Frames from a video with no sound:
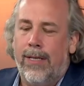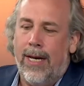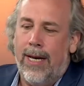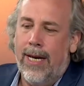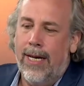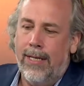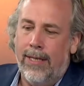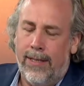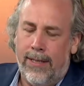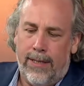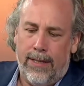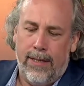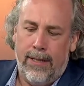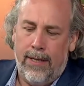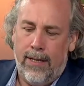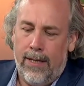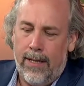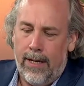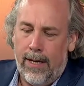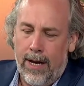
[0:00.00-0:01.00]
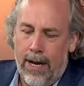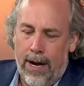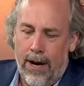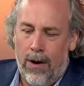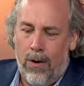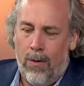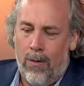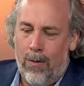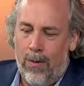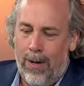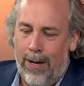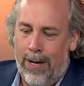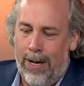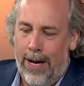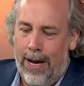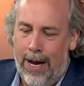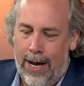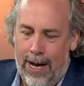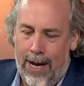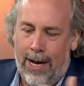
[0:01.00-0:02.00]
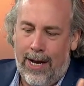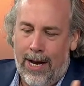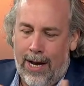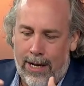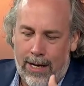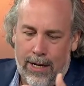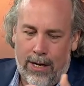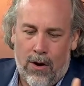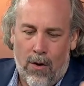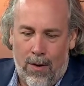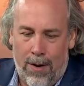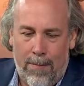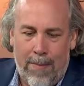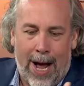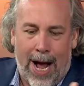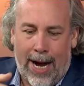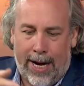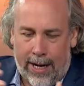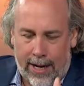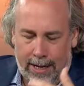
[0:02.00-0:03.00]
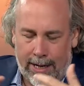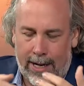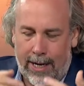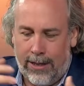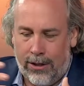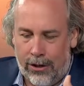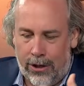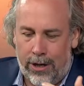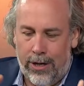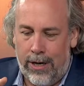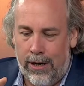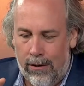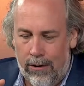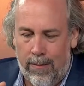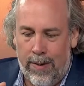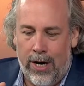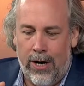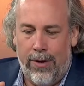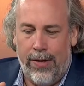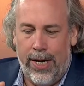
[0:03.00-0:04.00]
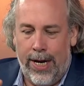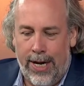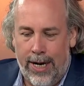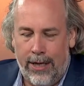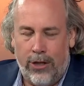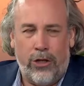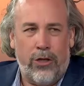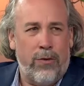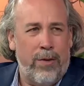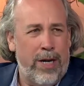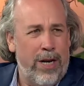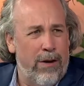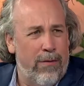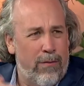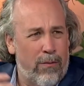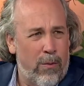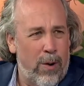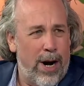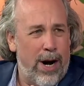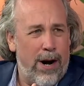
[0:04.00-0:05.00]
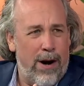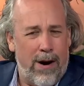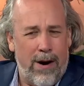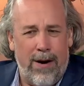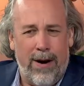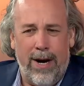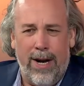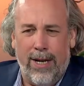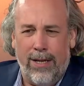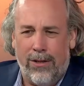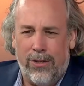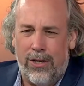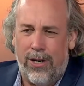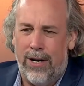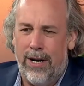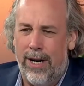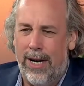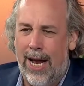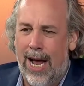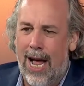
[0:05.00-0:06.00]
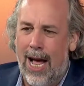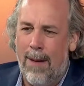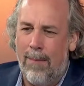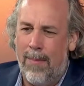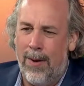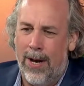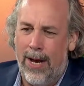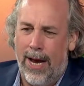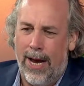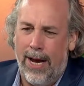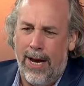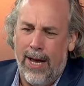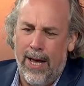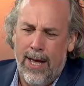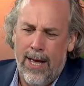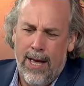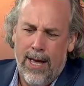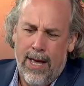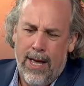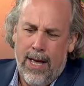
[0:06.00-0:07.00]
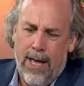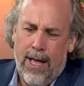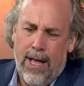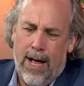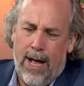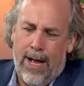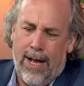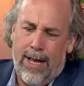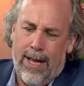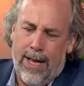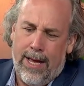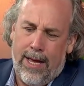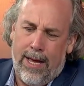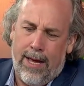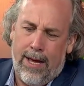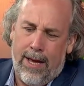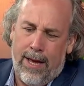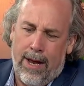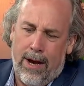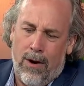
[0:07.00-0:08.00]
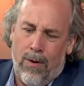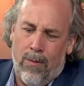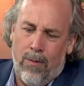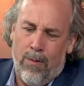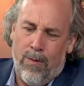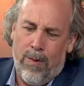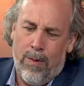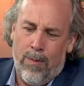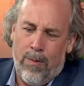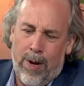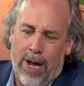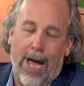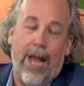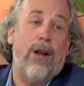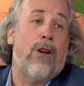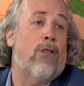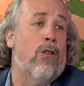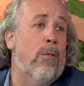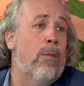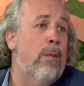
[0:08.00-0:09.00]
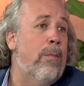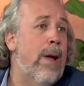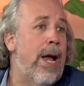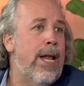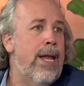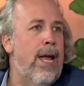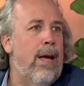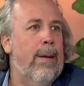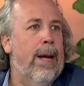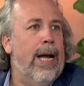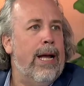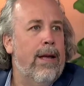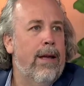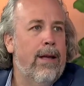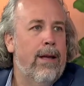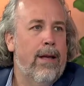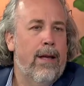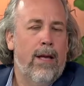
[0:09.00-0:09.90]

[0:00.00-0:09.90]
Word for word: is, you know, and going back, I started a little bit on the history of where it started happening. You know, we had a global pandemic.